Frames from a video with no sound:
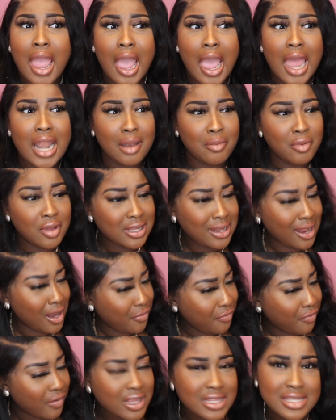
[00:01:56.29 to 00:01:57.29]
And I'm looking at the
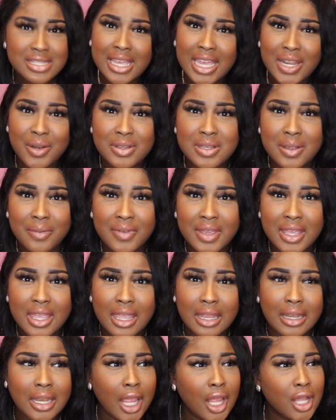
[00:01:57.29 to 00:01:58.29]
friend side of it. I'm
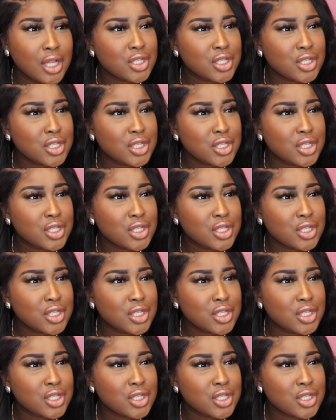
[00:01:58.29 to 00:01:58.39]
thinking,